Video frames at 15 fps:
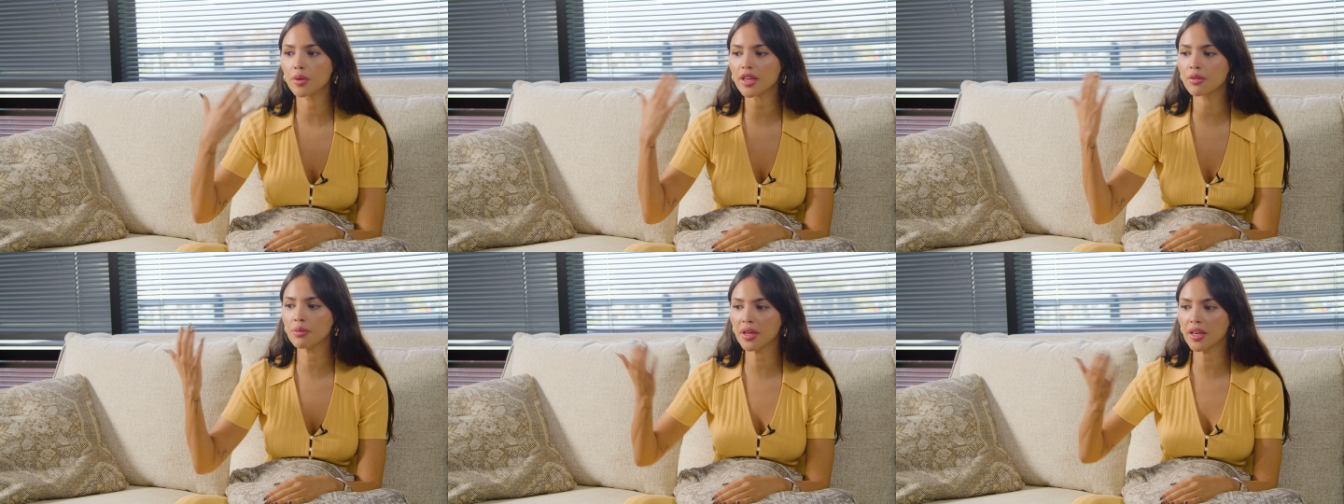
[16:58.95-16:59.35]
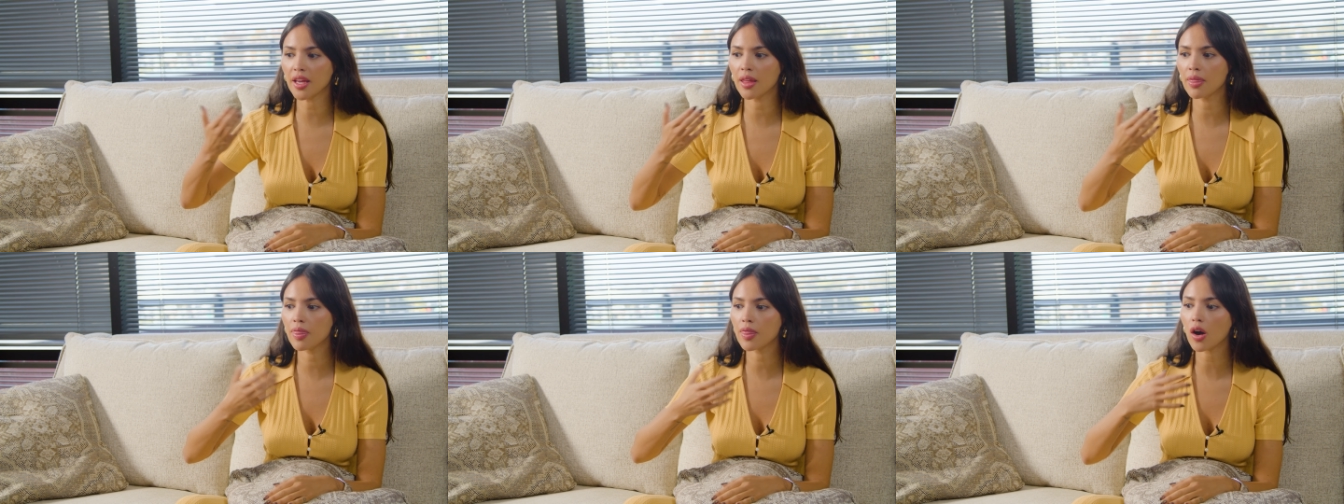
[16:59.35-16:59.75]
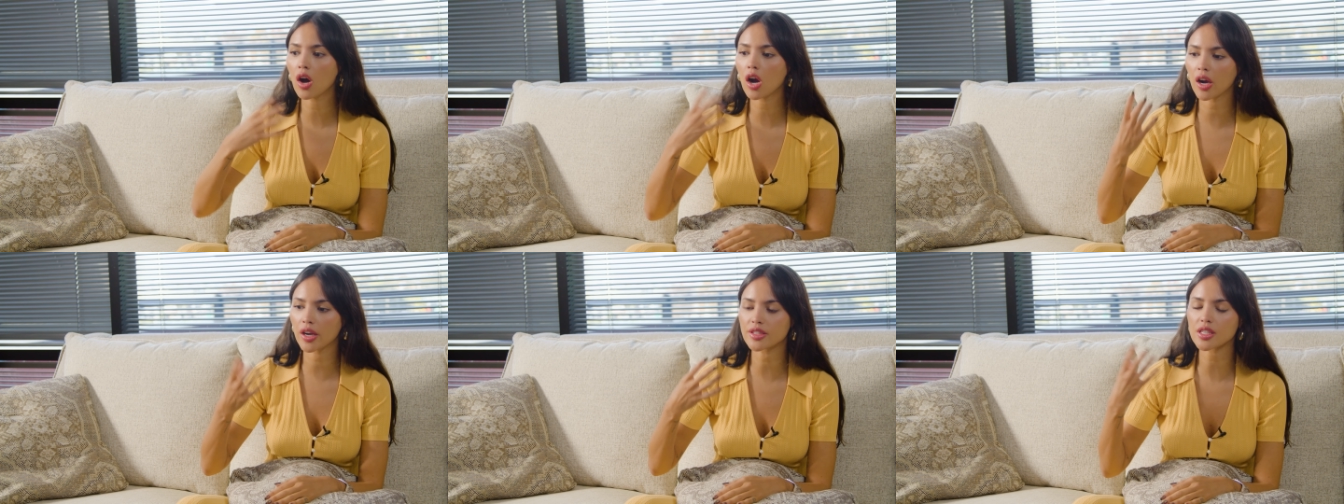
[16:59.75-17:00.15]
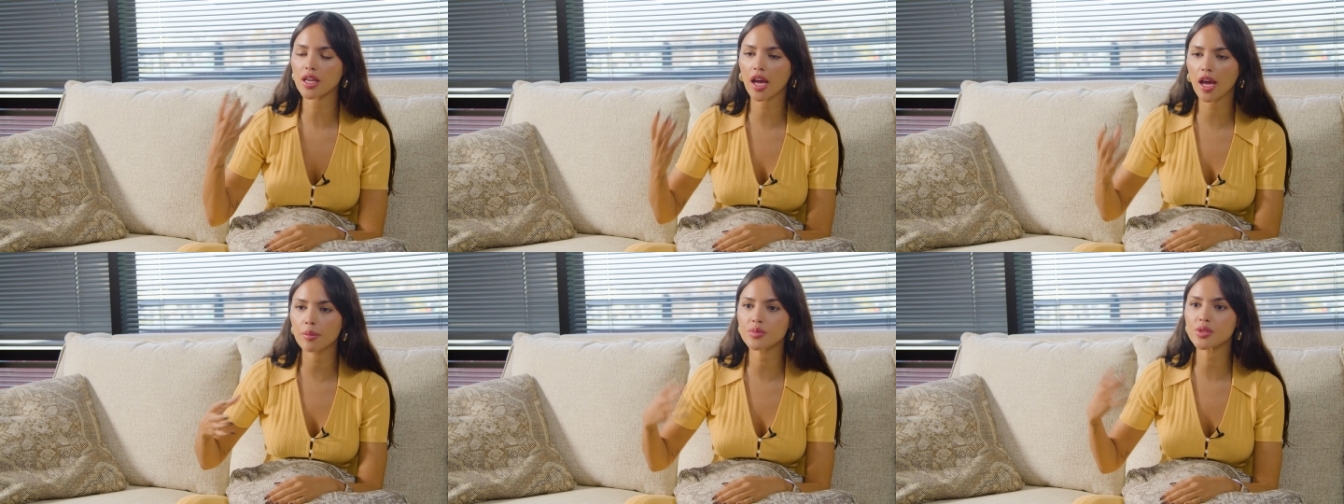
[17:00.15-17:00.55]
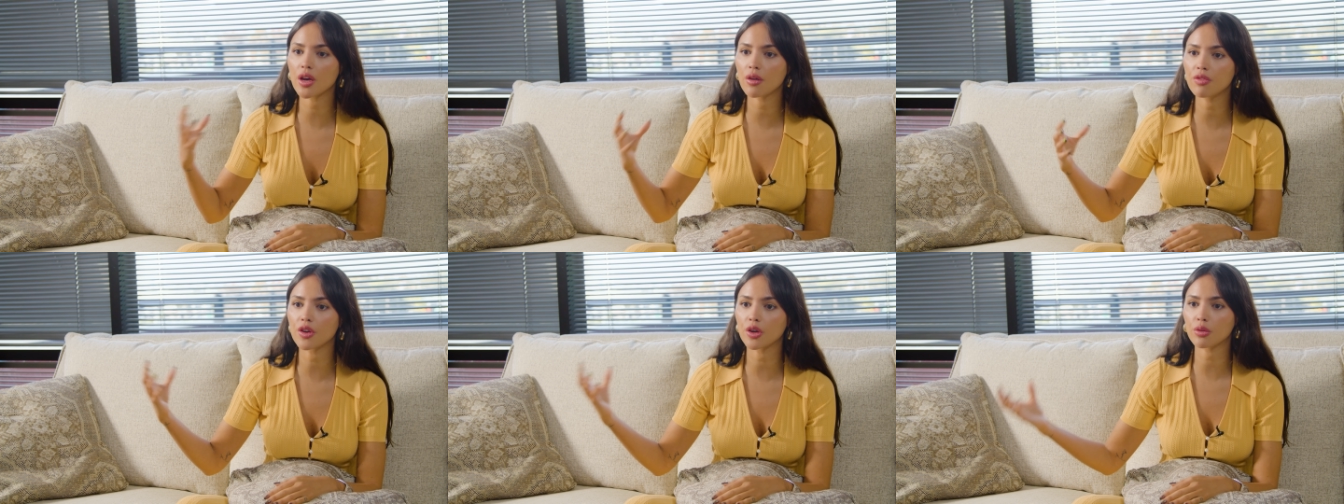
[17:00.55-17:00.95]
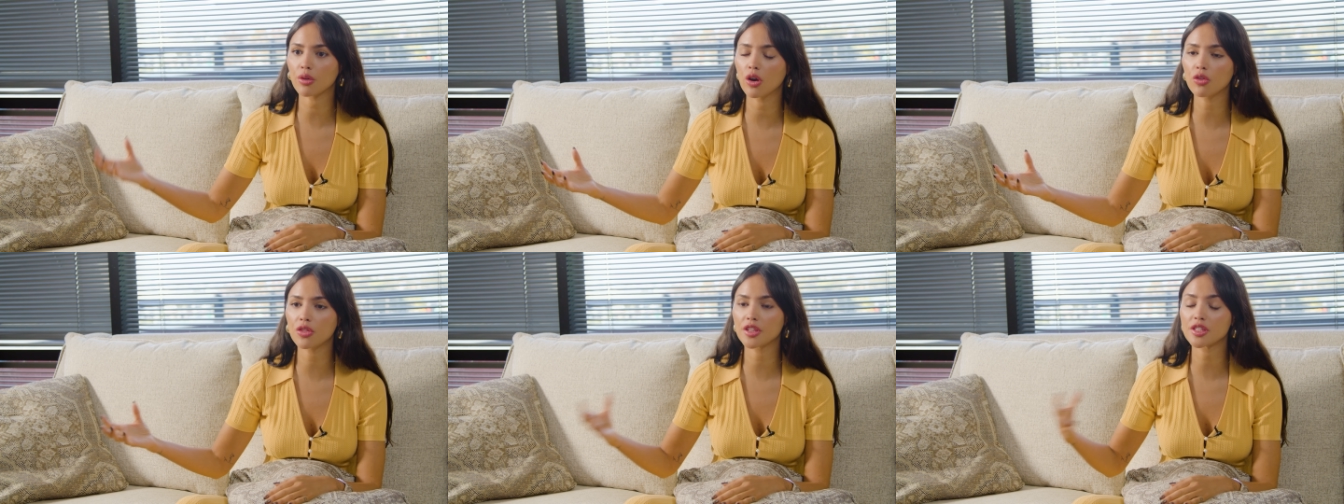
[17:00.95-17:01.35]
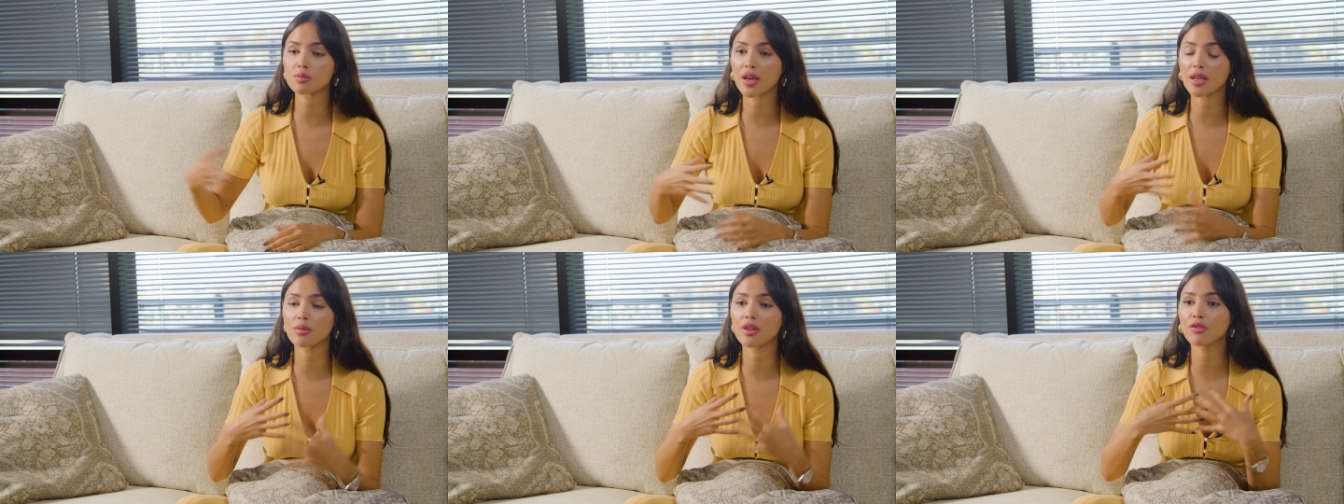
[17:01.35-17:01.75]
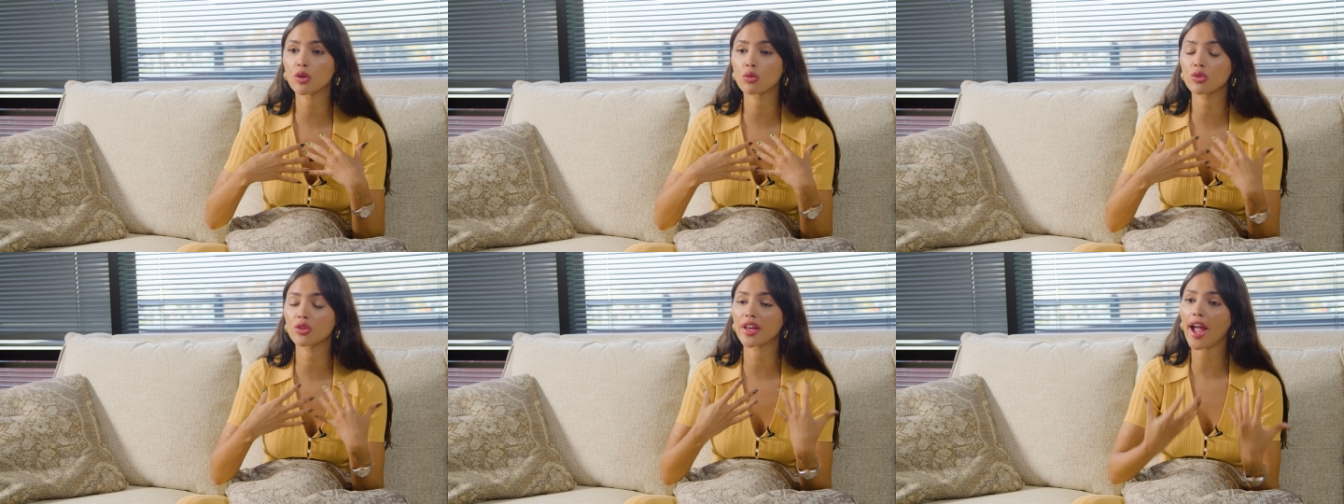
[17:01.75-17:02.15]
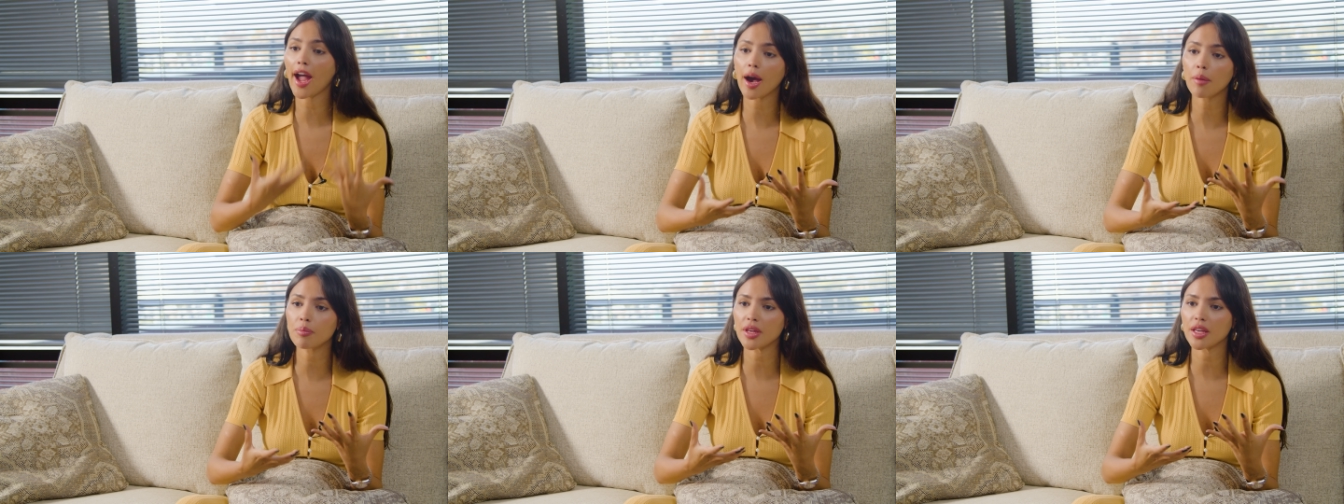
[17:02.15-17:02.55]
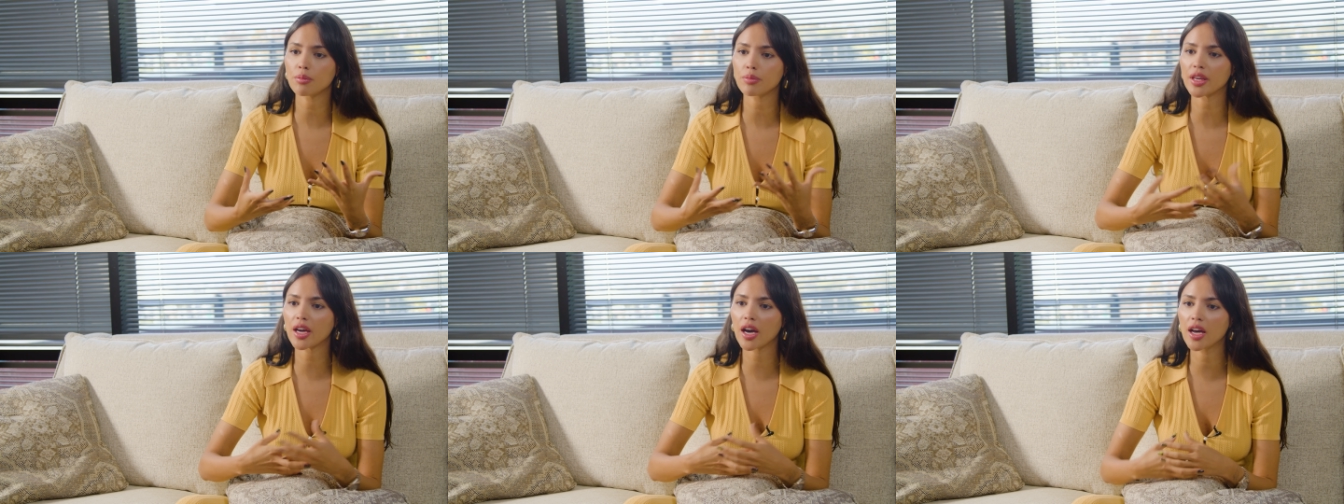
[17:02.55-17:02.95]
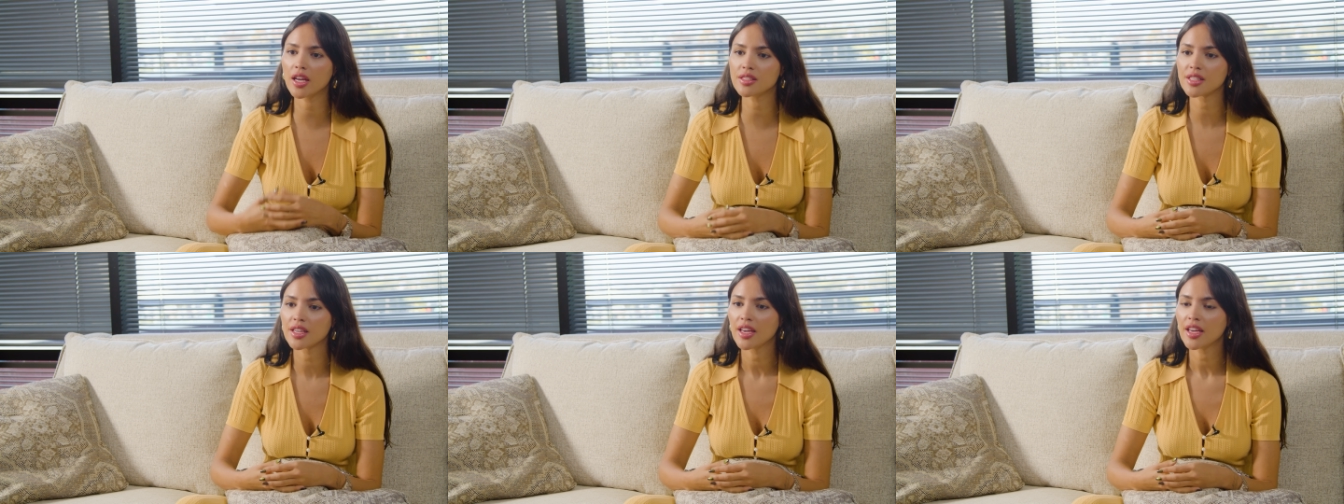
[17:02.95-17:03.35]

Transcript: even in the hard times of the growth it's made me feel really happy because